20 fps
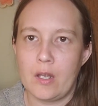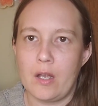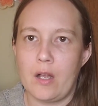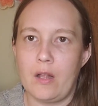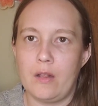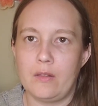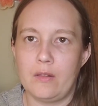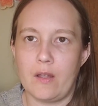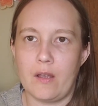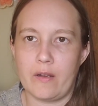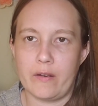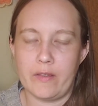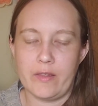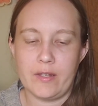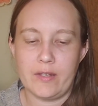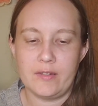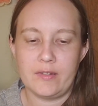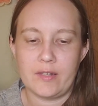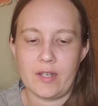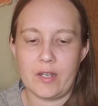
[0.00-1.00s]
A lot of
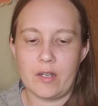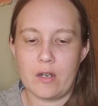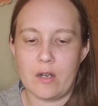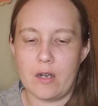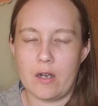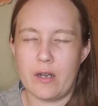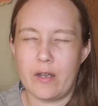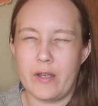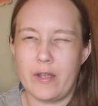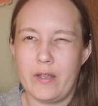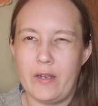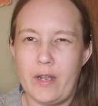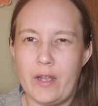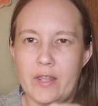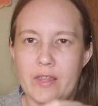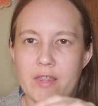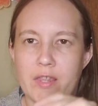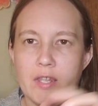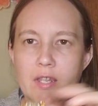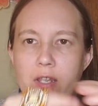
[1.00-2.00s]
this I got, I
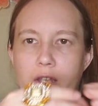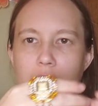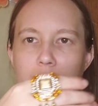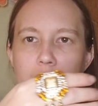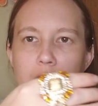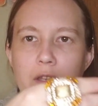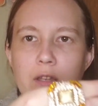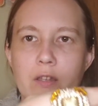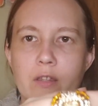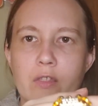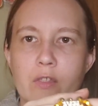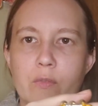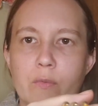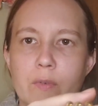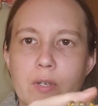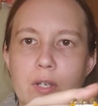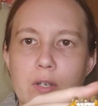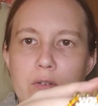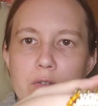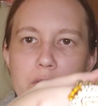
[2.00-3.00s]
think,
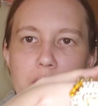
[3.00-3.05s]
3 years